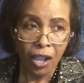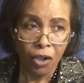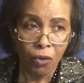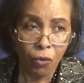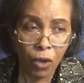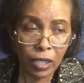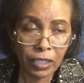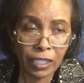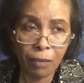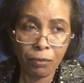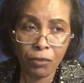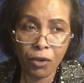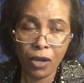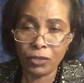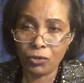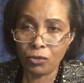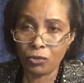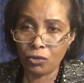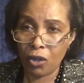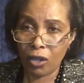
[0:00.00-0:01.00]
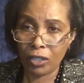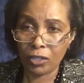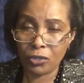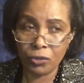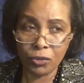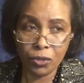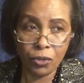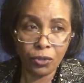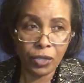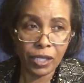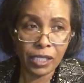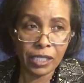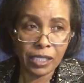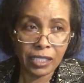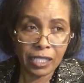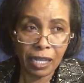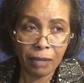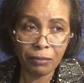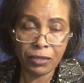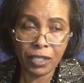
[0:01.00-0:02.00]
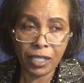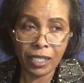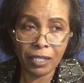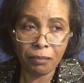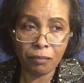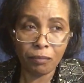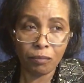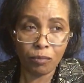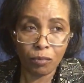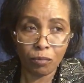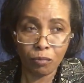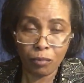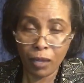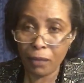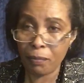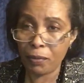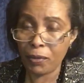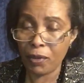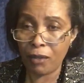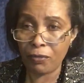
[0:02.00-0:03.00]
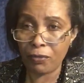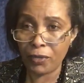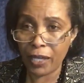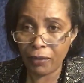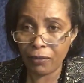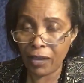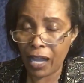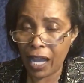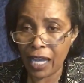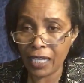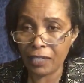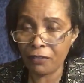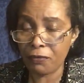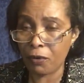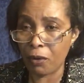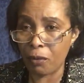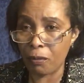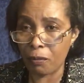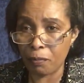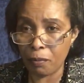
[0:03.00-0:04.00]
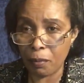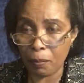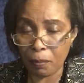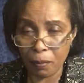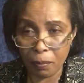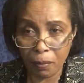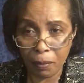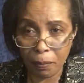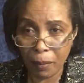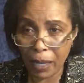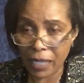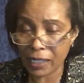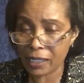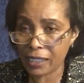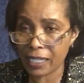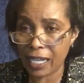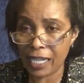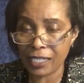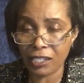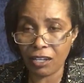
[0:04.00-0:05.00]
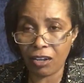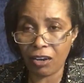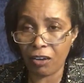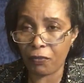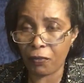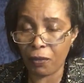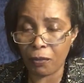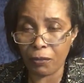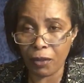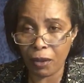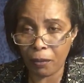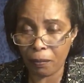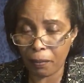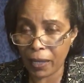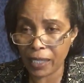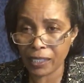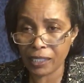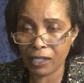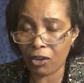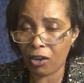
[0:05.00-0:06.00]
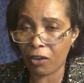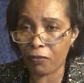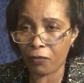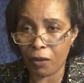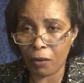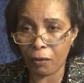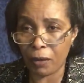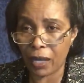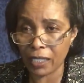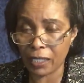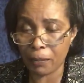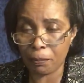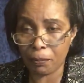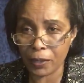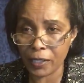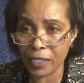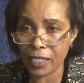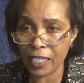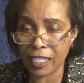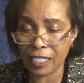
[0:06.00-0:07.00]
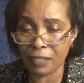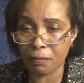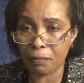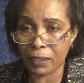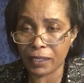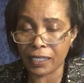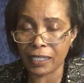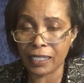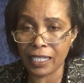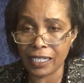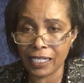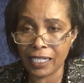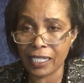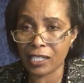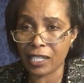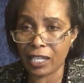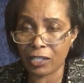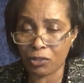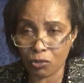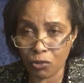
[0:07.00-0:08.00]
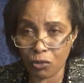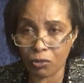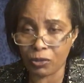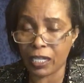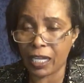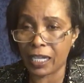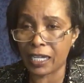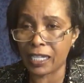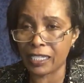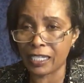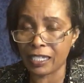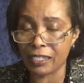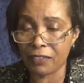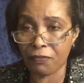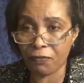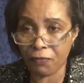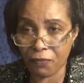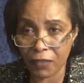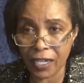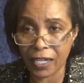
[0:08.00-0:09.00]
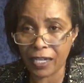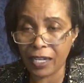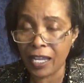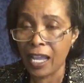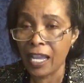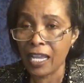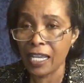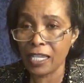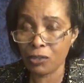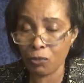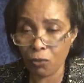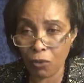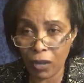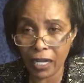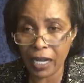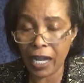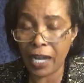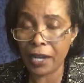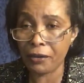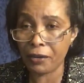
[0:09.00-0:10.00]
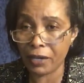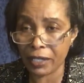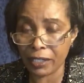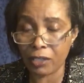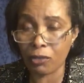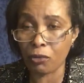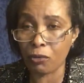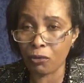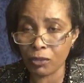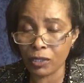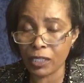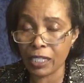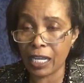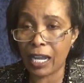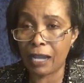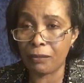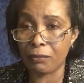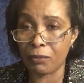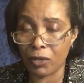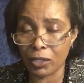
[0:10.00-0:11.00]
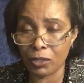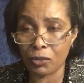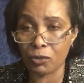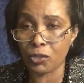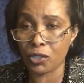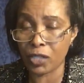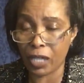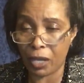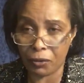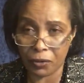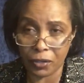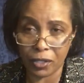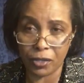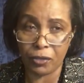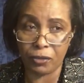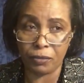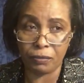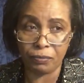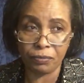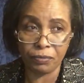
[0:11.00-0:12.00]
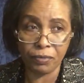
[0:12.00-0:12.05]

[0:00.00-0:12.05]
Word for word: What I'm going to talk to you is something maybe you have never heard from pastors or from your pastor or from other preachers, but this is the truth, and this very is one hundred truth I'm going to share with you.